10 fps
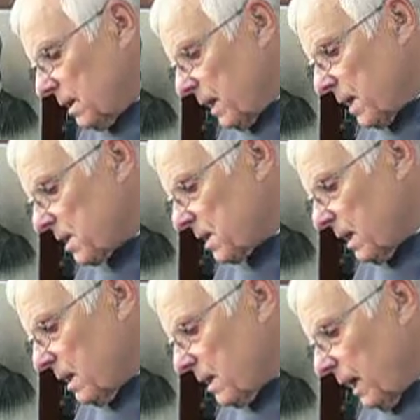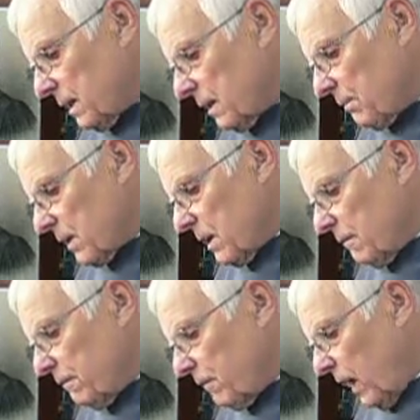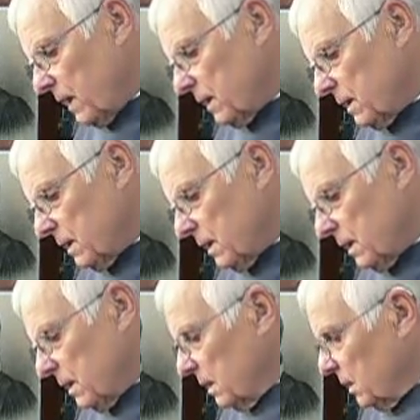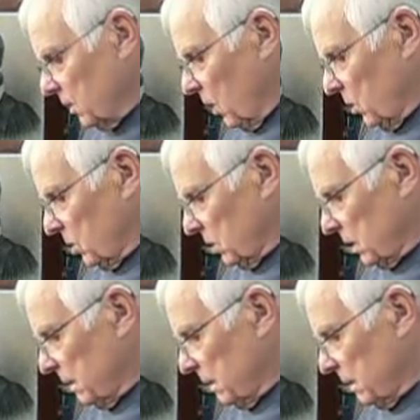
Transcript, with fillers: yes, than fine gold.